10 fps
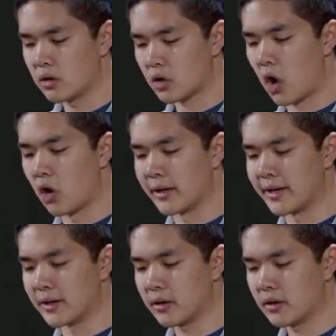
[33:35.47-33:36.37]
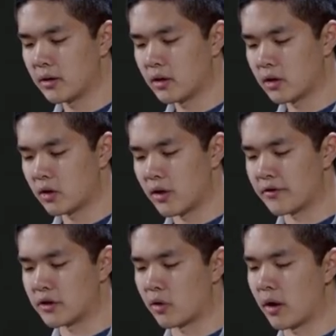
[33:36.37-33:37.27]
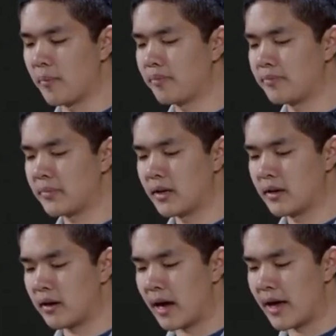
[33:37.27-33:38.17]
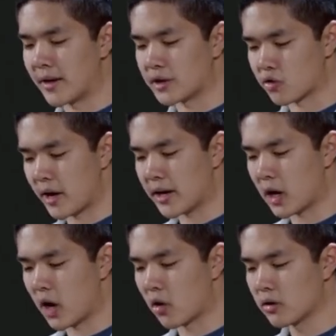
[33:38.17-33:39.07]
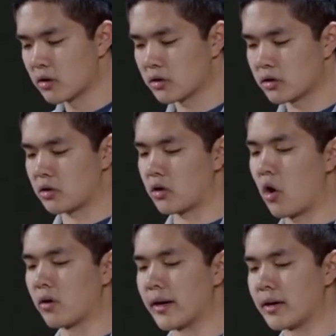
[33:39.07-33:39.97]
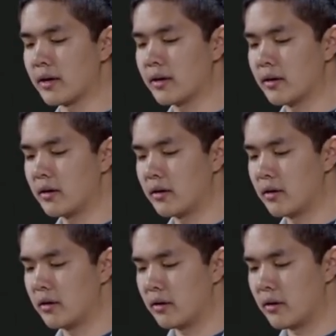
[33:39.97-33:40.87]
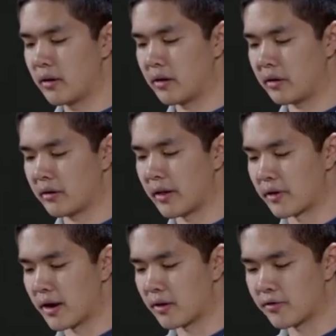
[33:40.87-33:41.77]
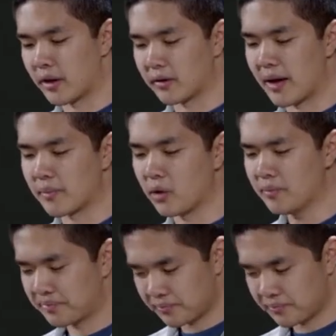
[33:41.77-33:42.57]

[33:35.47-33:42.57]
colon Gryffindor, and then Draco colon Slytherin, for example.